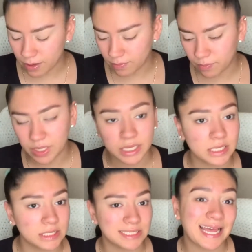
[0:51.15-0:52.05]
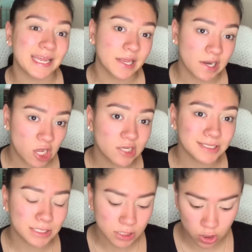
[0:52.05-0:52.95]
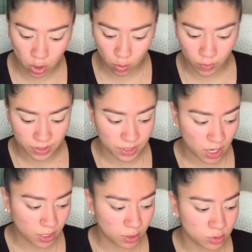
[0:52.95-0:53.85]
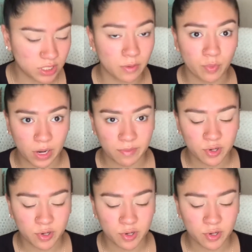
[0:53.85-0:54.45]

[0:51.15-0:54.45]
because I cannot go with not using a primer.